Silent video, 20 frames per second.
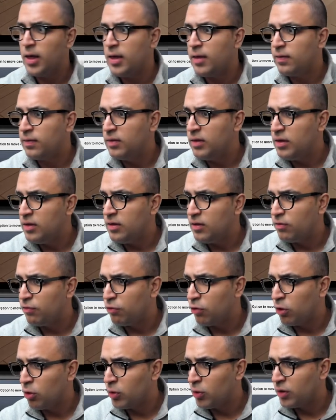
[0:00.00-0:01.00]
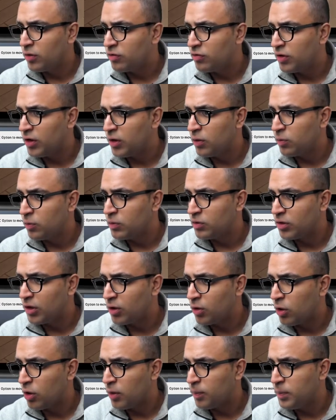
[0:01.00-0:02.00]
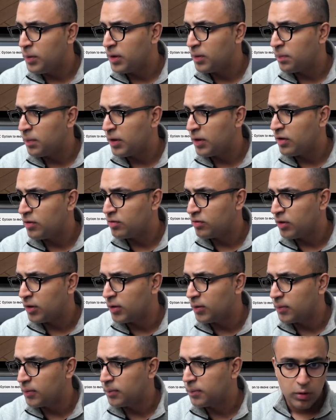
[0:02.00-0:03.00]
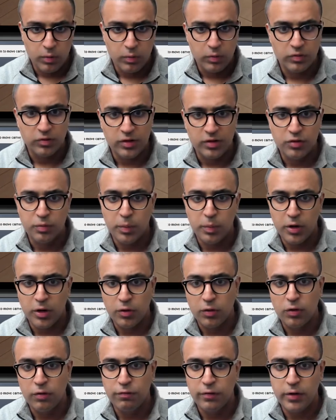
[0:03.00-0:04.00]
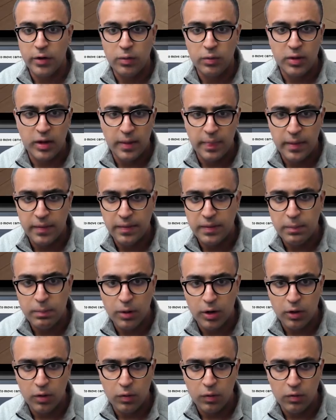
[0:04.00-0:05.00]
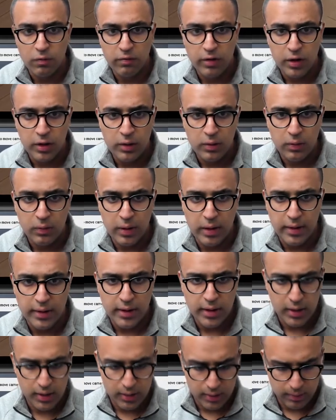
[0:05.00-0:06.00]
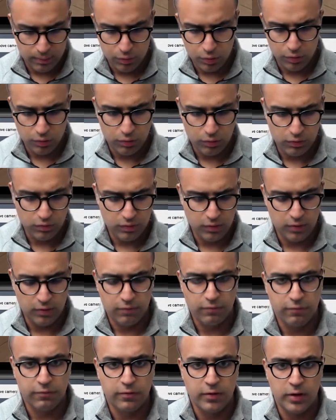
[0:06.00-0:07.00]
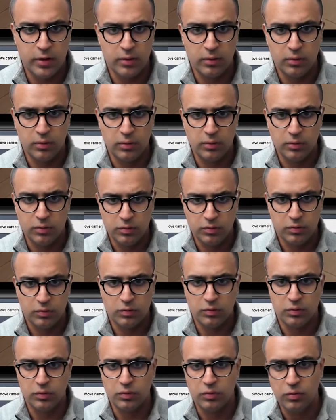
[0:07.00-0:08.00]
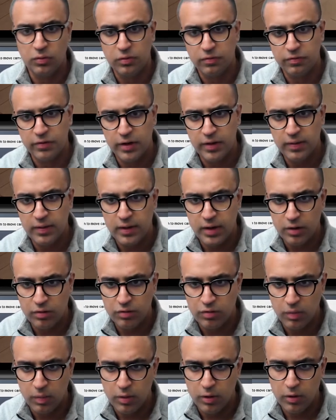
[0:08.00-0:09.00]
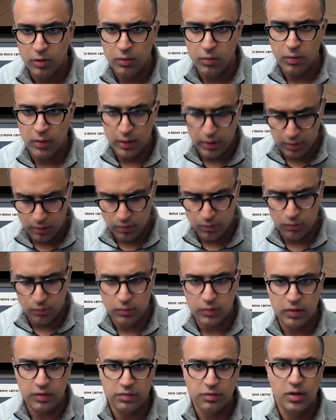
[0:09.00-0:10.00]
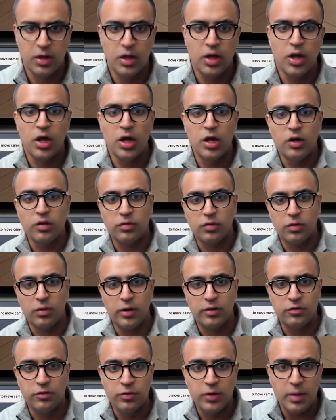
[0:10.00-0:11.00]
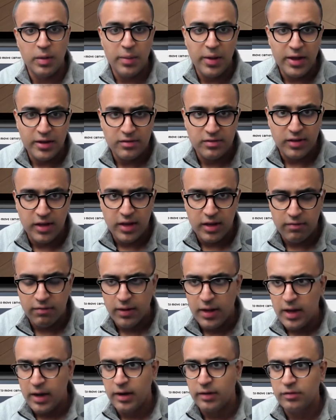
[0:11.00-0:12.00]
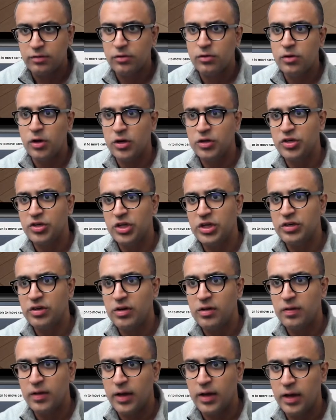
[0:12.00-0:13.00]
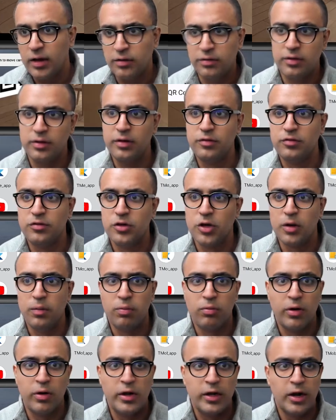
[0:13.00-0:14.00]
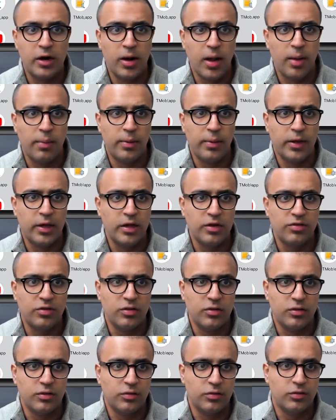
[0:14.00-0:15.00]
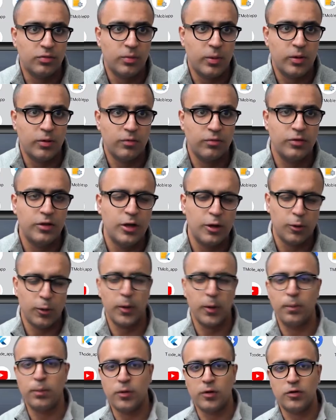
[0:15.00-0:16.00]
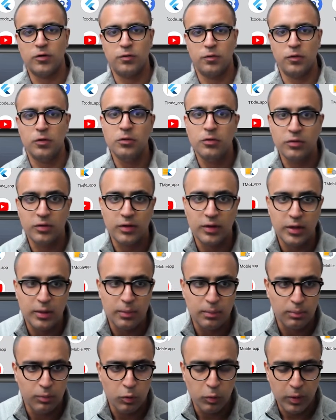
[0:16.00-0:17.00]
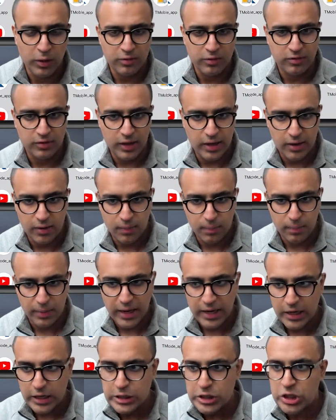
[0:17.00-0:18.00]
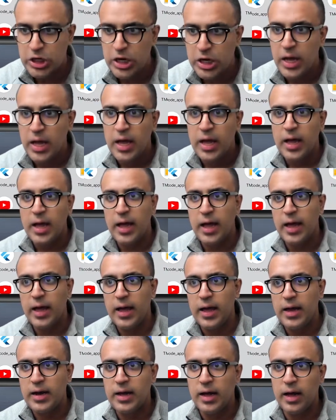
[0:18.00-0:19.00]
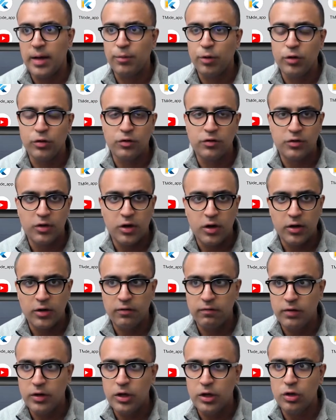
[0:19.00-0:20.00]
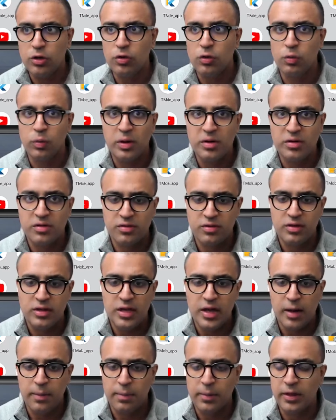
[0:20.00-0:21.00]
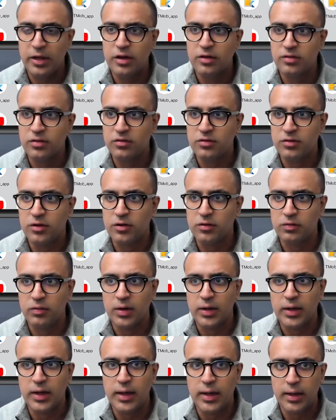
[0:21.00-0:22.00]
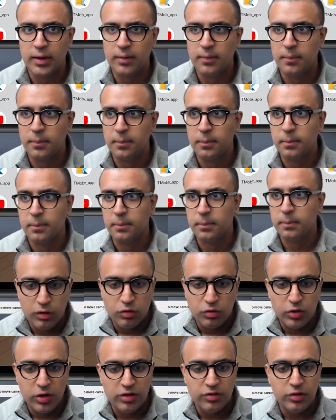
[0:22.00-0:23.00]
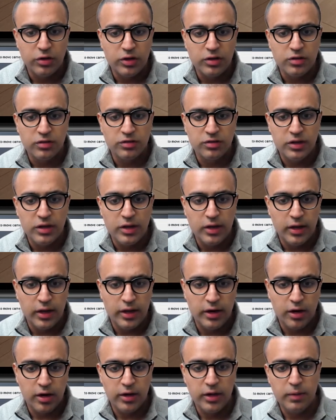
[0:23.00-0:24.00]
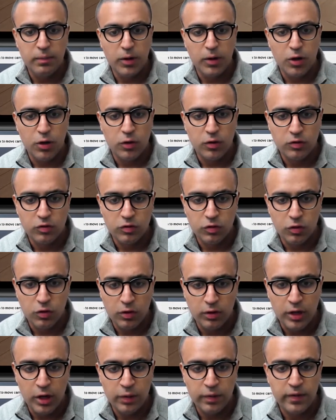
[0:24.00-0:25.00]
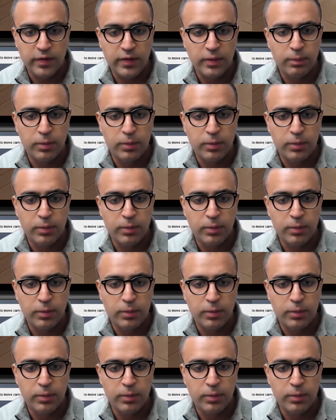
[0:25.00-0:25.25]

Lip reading: the following string, which I'll copy and paste in, which says barcode found and then the barcode value. And here I'm going to say final. So to define the actual barcode and do this. So let's do command save. Let's not change anything else. Let's stop running our application. This is one of the annoying parts for using the mobile scanner package. And I'm going to start the video once the application starts running again. So as you can see in our debug console, now that the